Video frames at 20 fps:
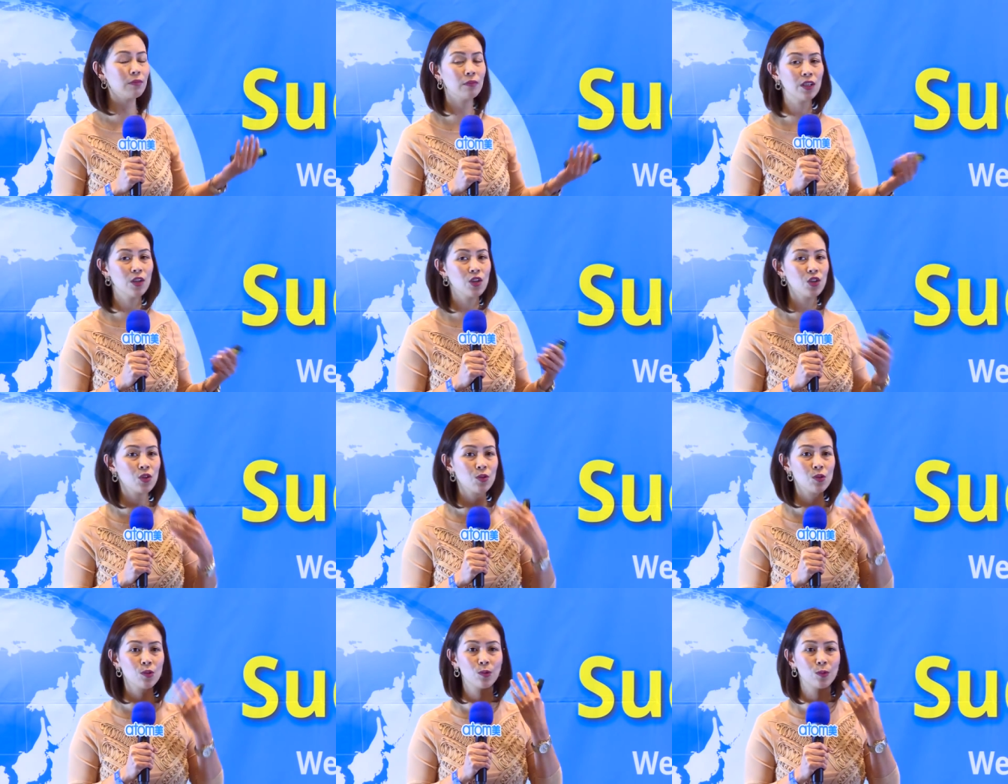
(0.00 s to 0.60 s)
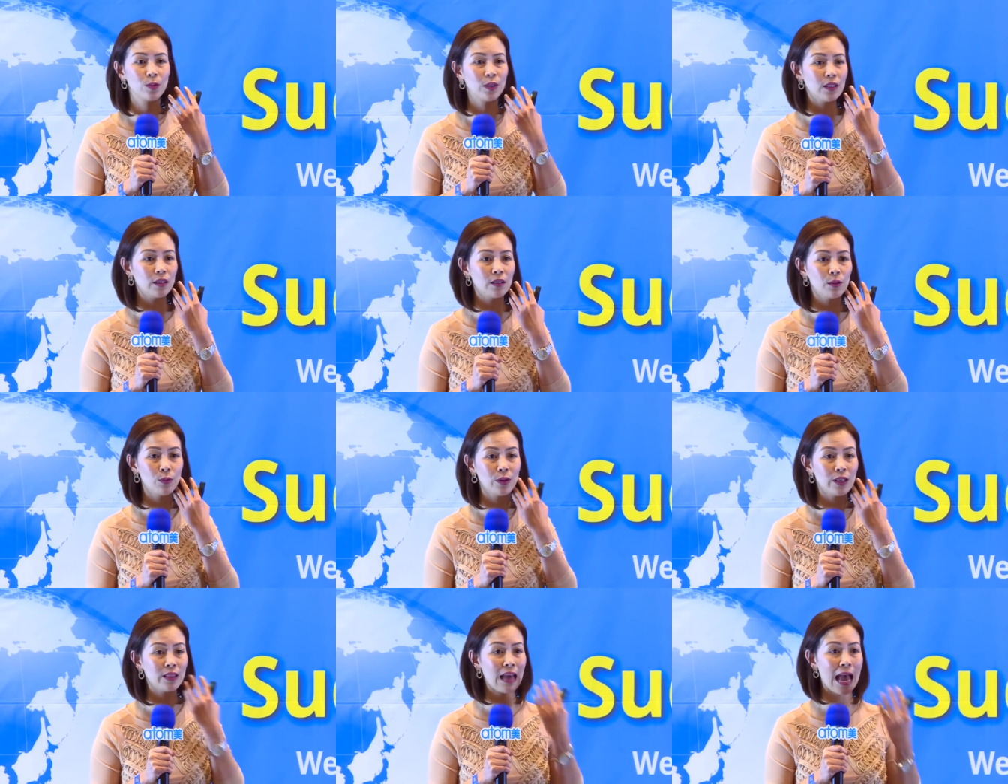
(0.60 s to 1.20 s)
issues
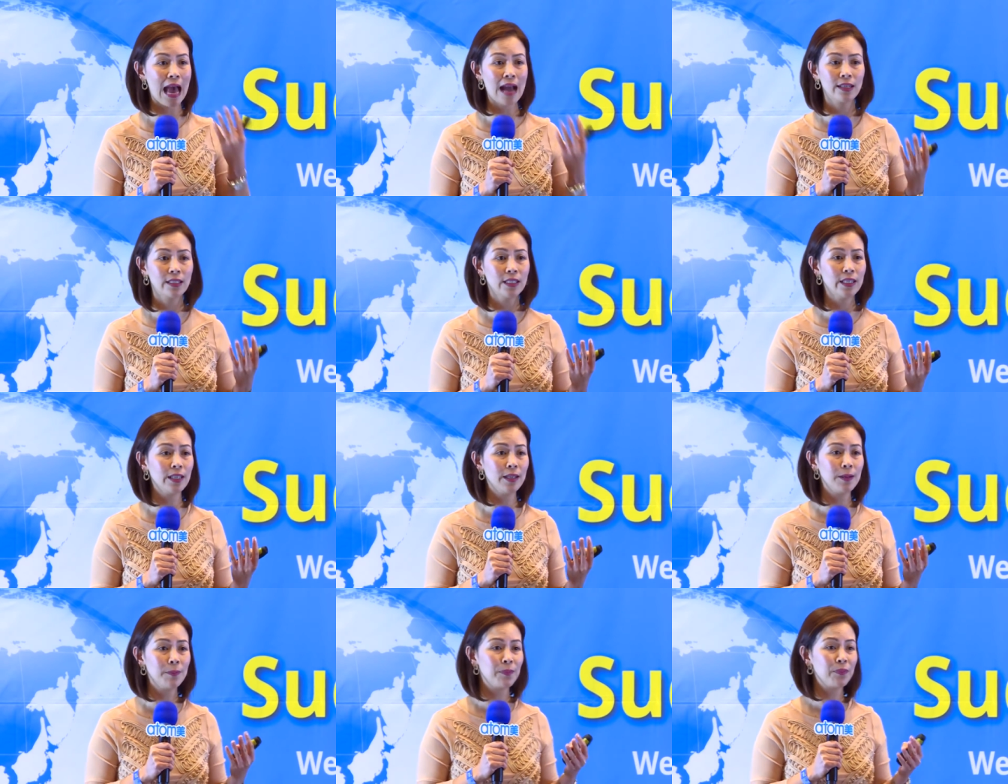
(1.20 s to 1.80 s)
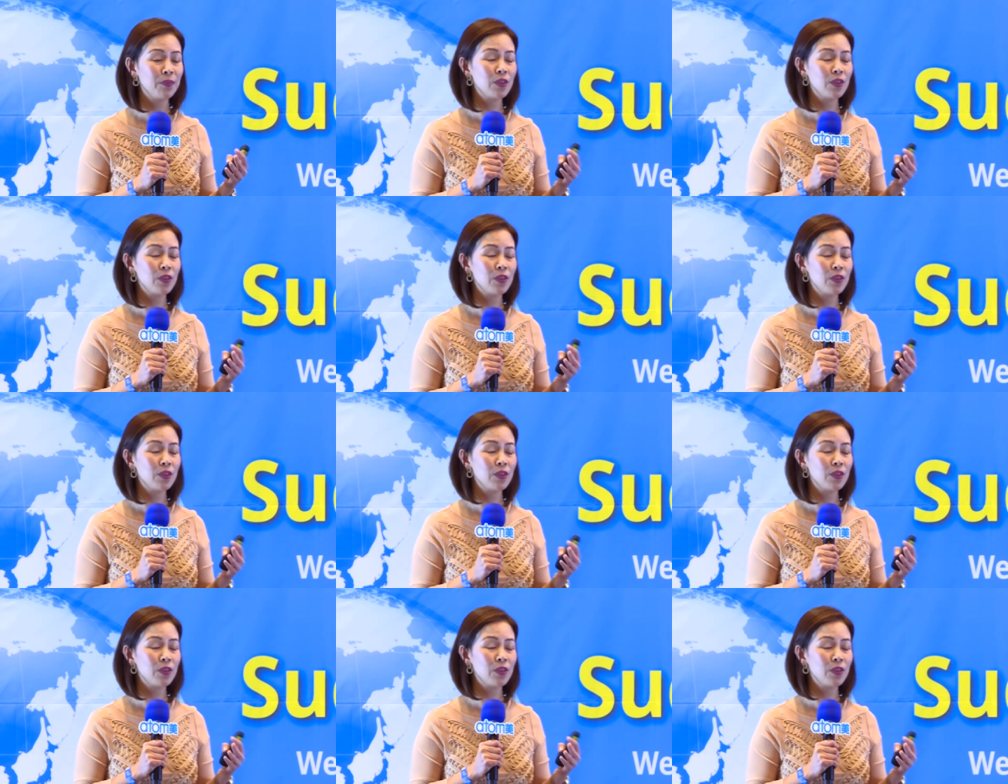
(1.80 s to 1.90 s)
with acne,